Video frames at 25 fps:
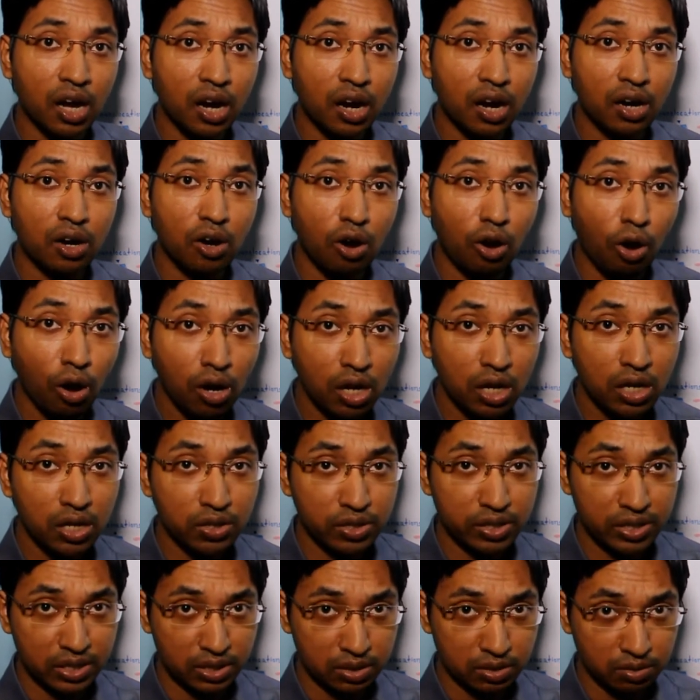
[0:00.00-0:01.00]
are
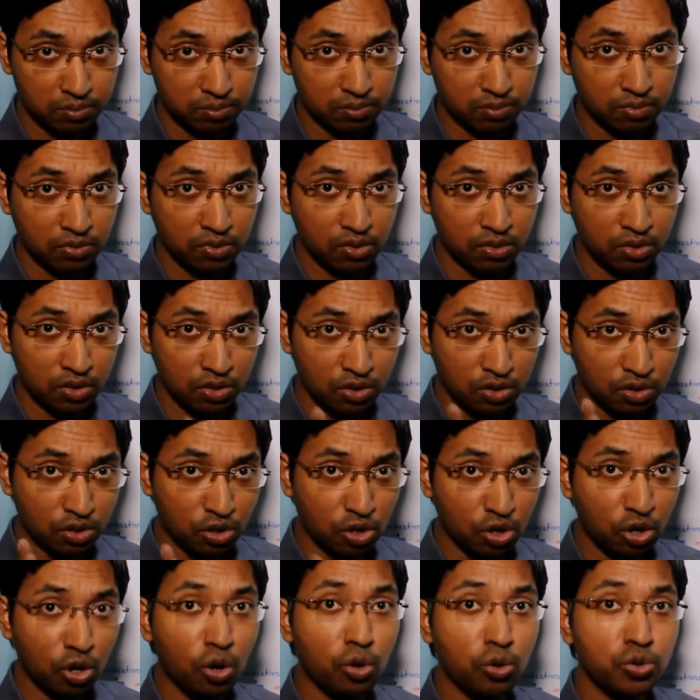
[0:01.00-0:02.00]
occurring
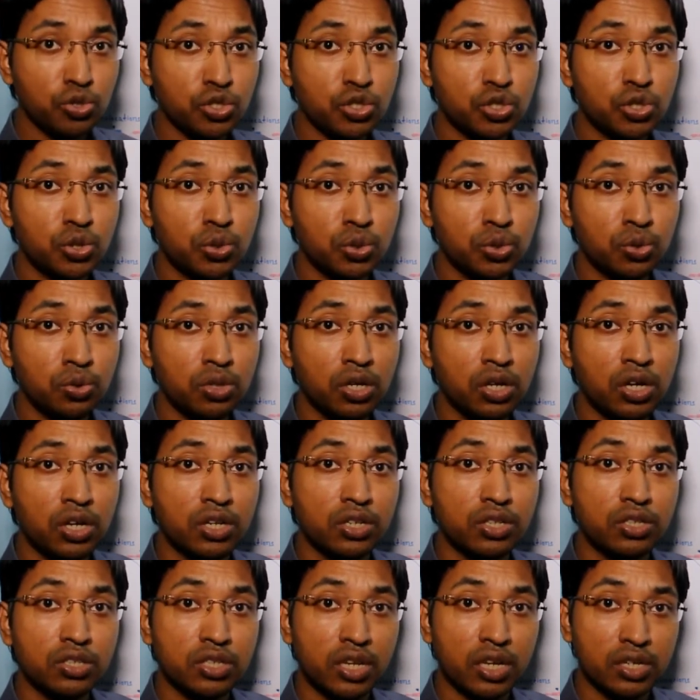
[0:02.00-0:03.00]
close to
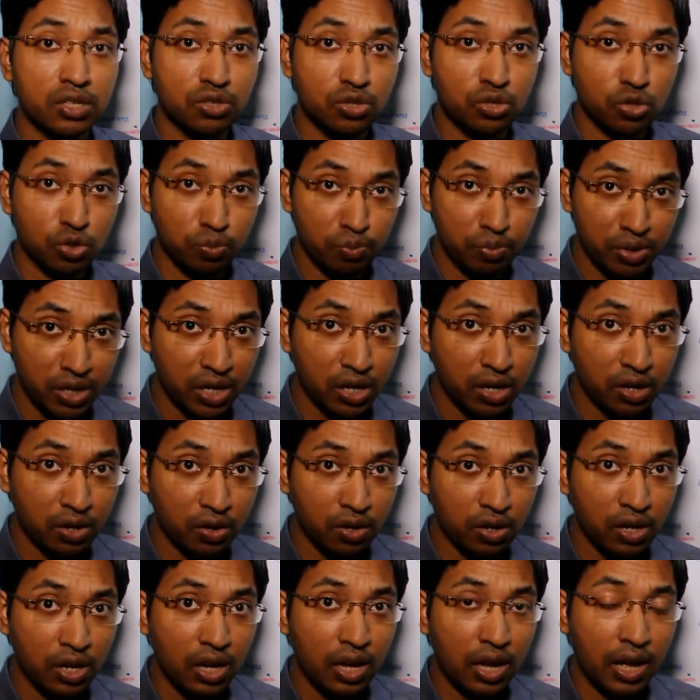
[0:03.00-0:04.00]

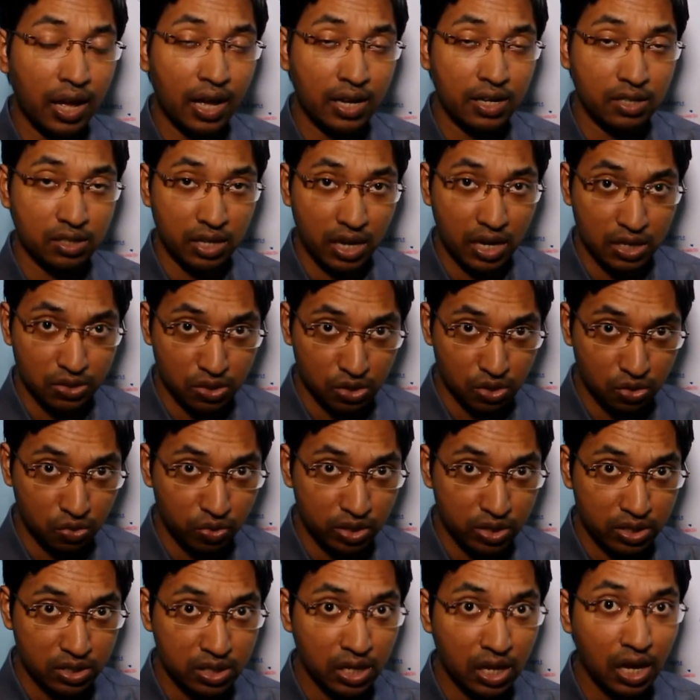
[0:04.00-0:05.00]
centromere, and as a
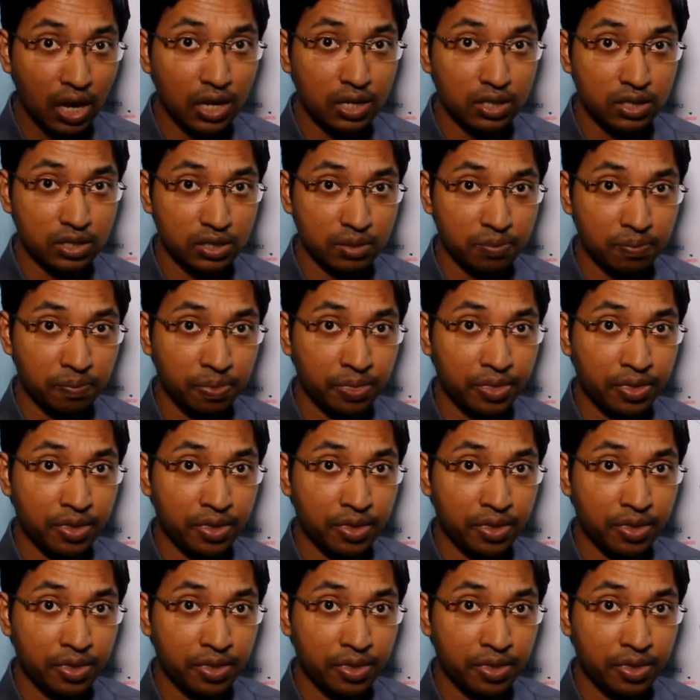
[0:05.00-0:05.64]
result,